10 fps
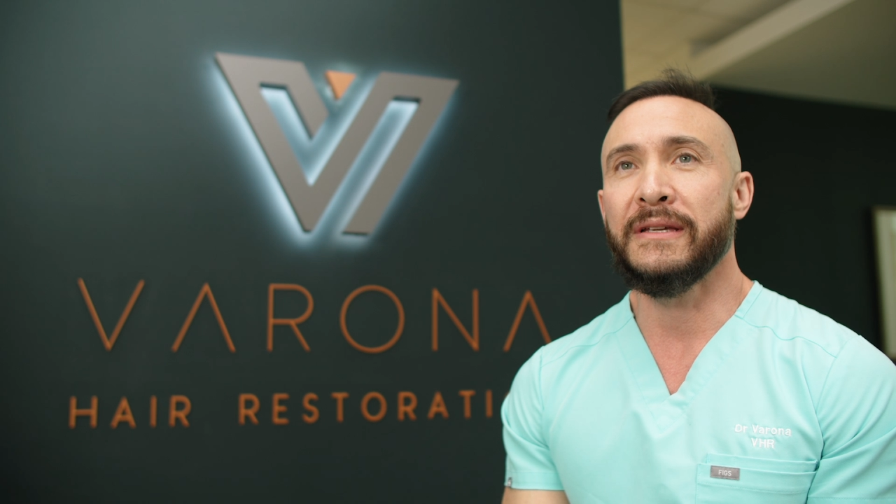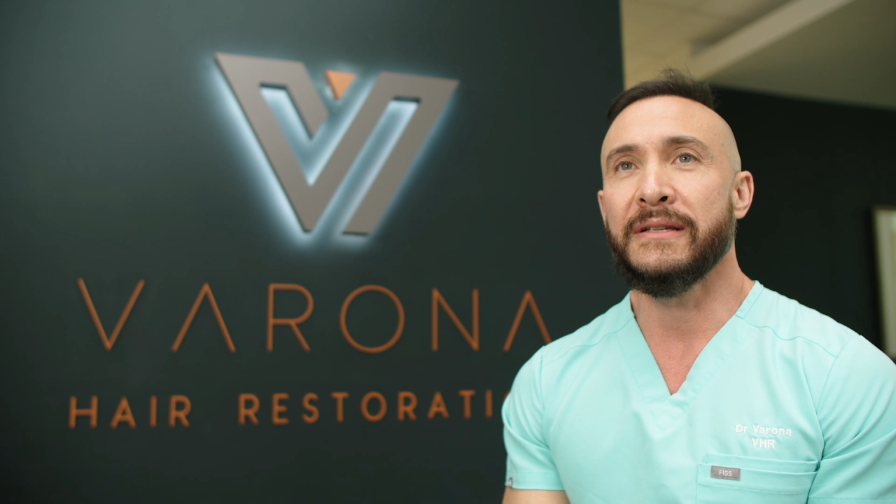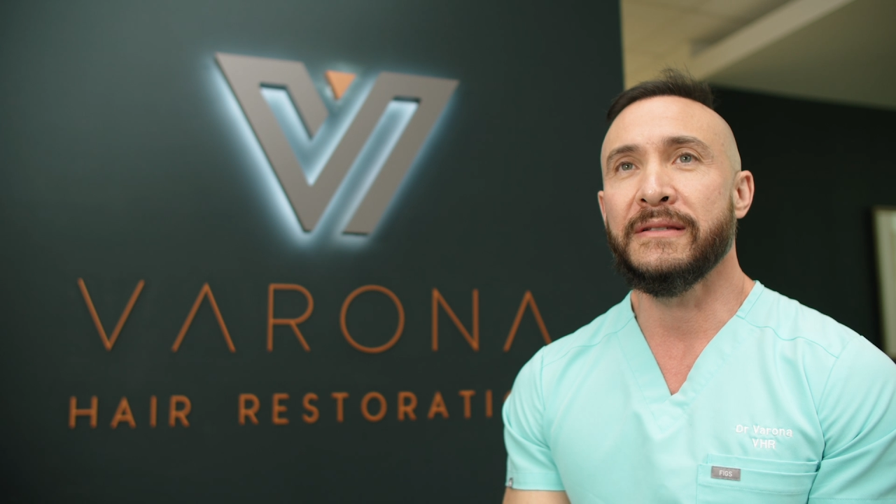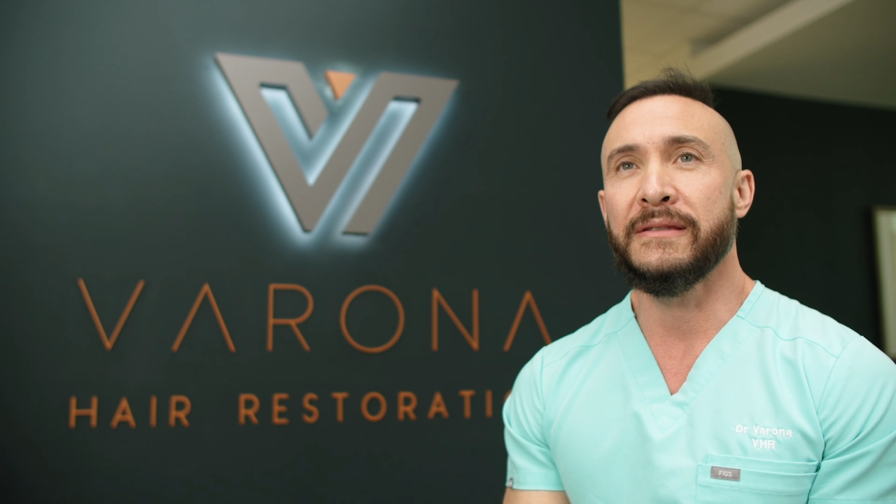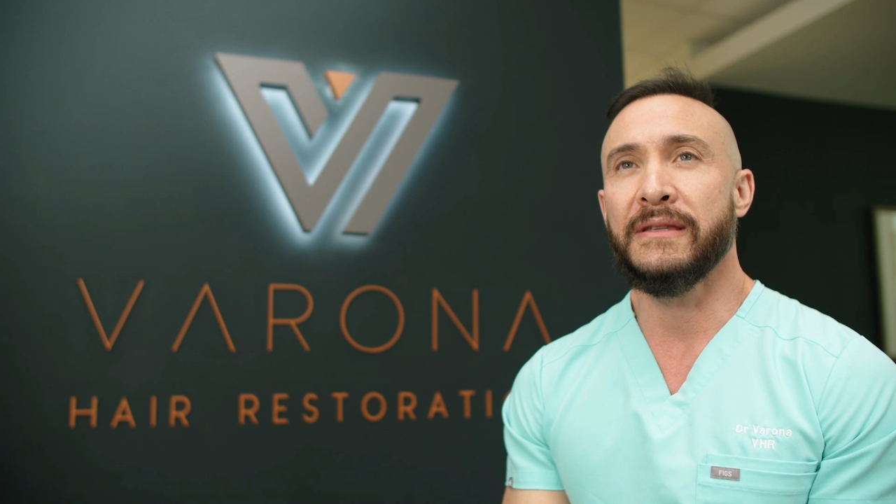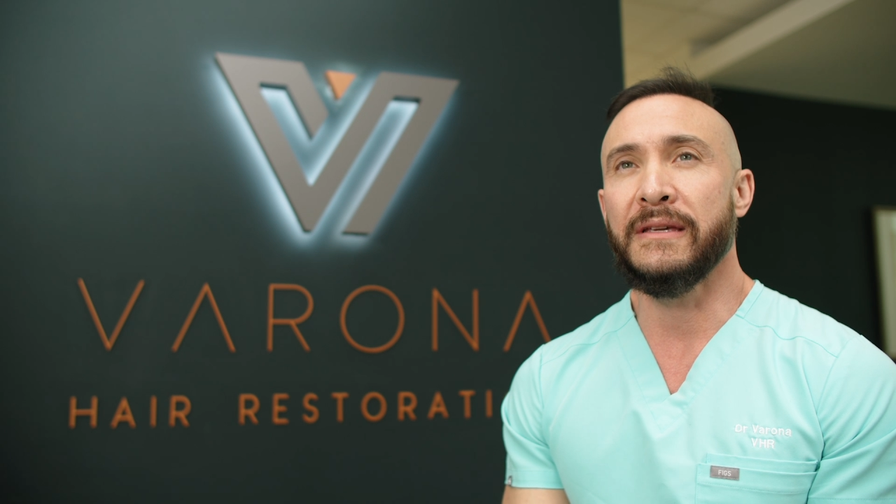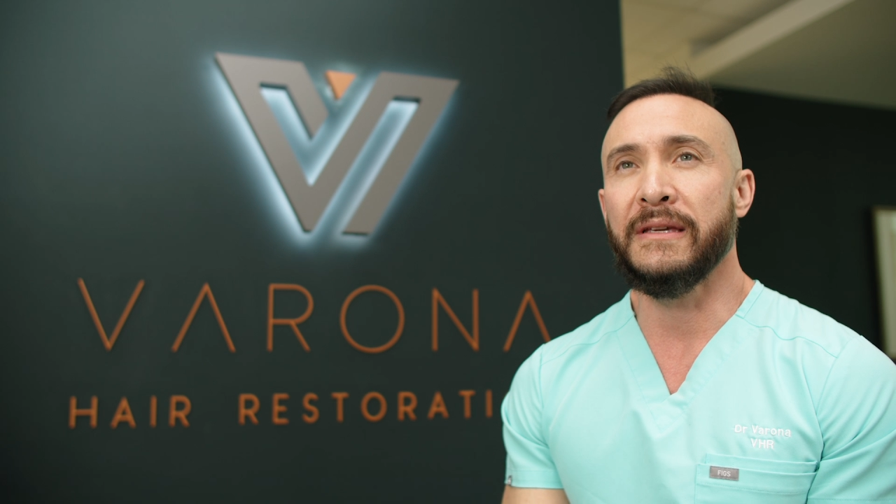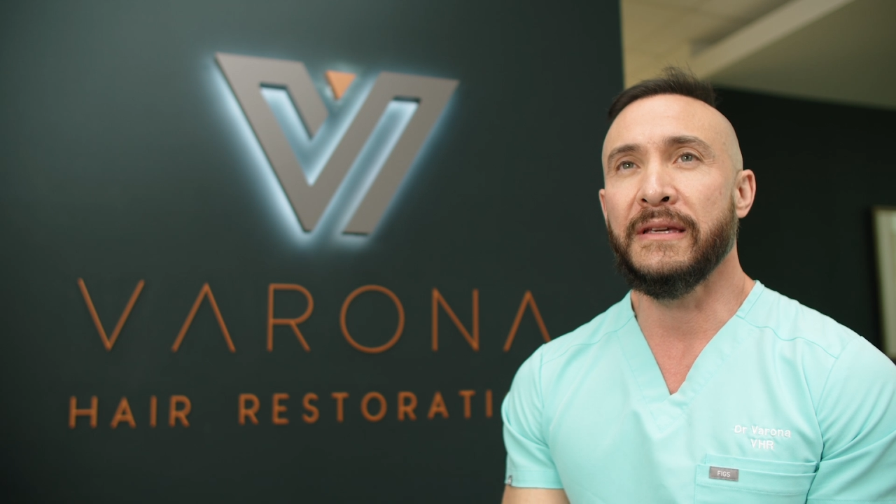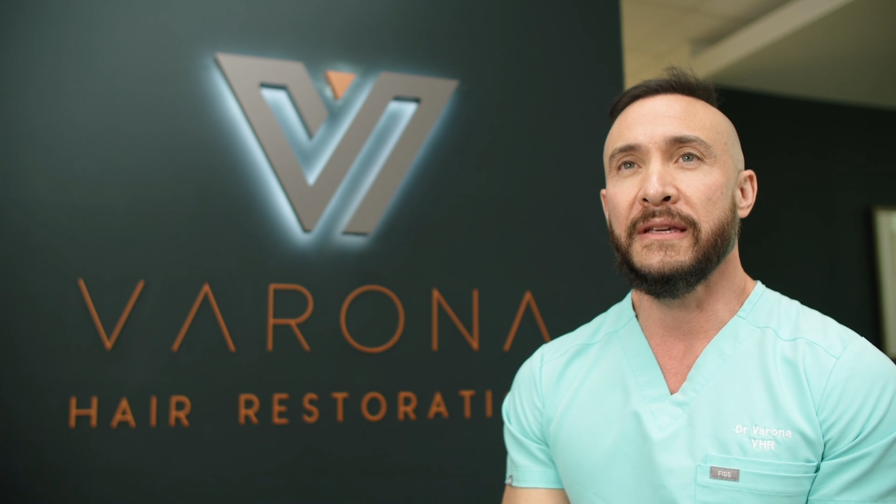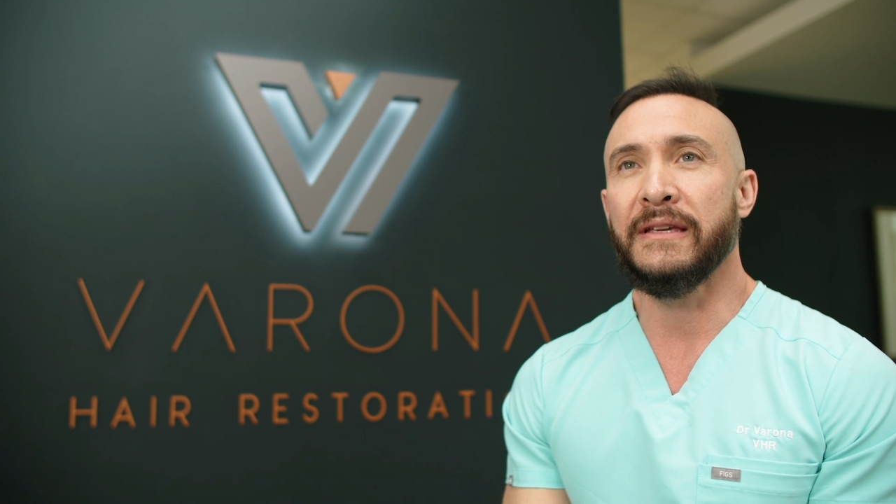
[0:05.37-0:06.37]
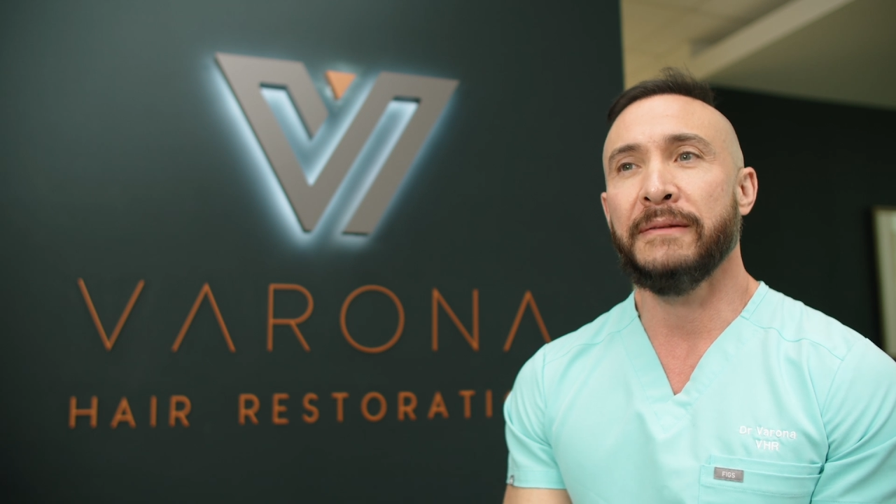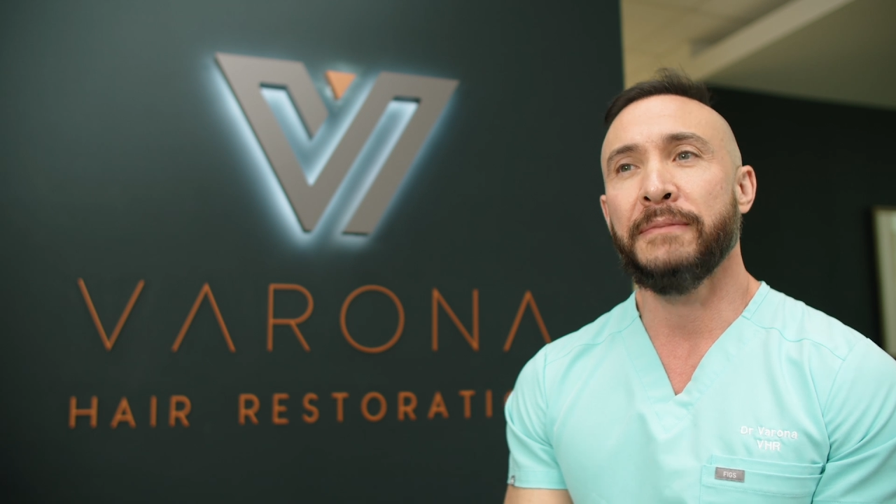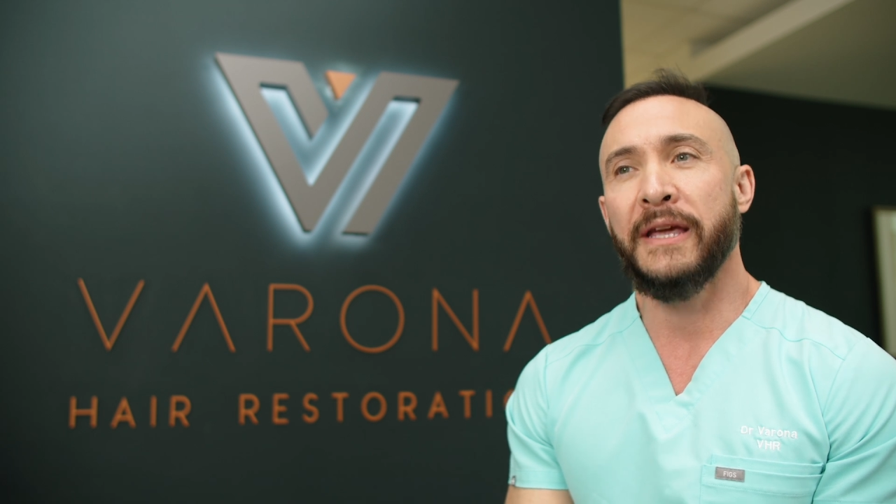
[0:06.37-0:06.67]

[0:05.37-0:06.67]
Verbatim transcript: is the